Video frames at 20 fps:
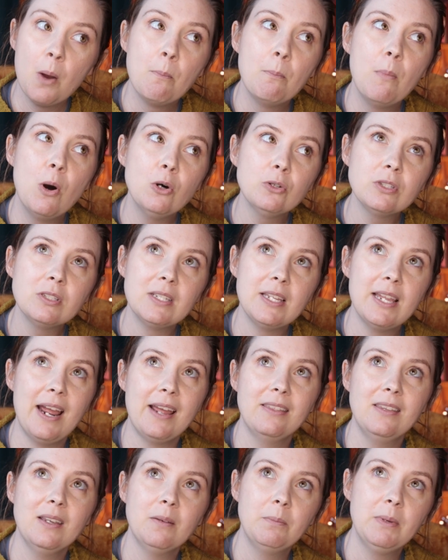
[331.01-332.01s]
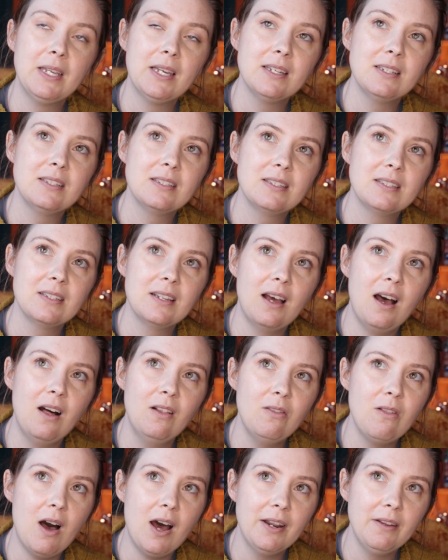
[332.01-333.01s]
Mostly, I think, because a
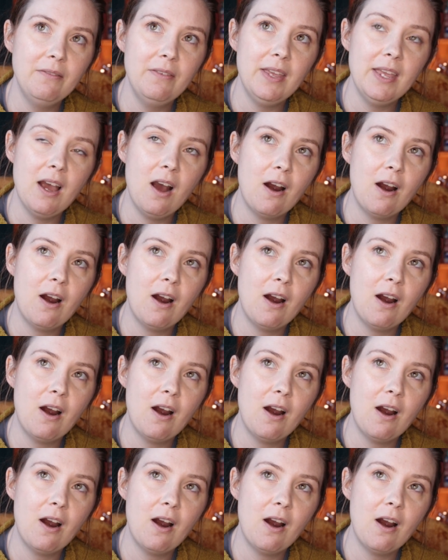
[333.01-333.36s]
lot of it